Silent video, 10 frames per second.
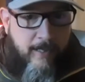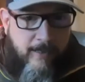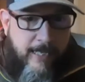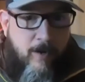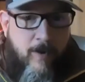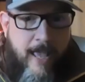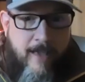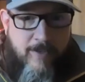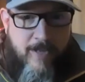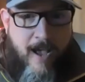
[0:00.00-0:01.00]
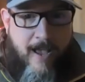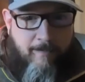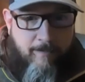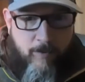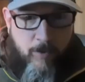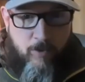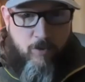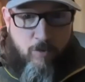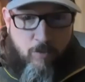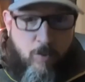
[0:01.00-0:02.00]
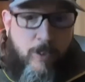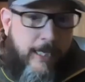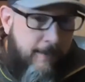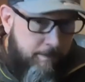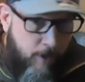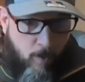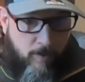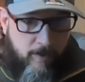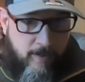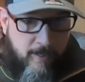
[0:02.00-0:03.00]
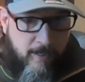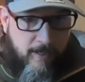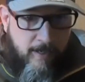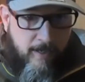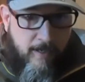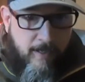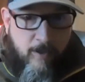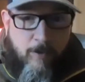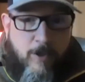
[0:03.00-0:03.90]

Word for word: that they don't have time for the truly important. They're